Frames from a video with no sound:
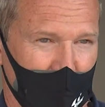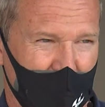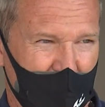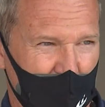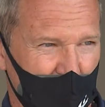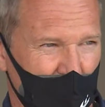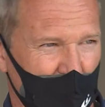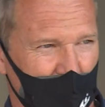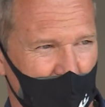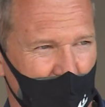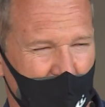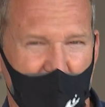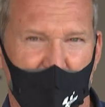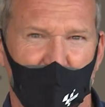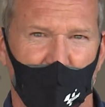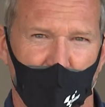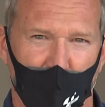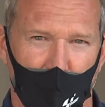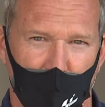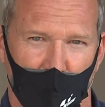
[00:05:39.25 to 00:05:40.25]
they're
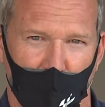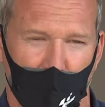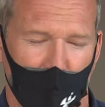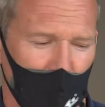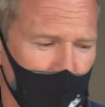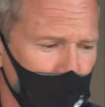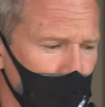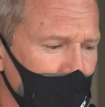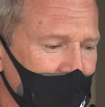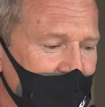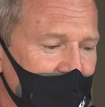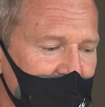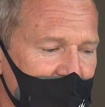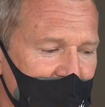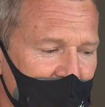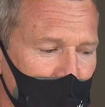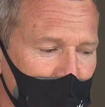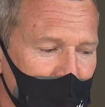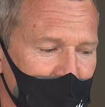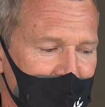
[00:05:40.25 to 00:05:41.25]
less of a problem picking
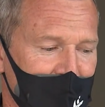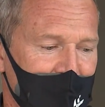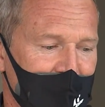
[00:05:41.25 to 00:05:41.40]
up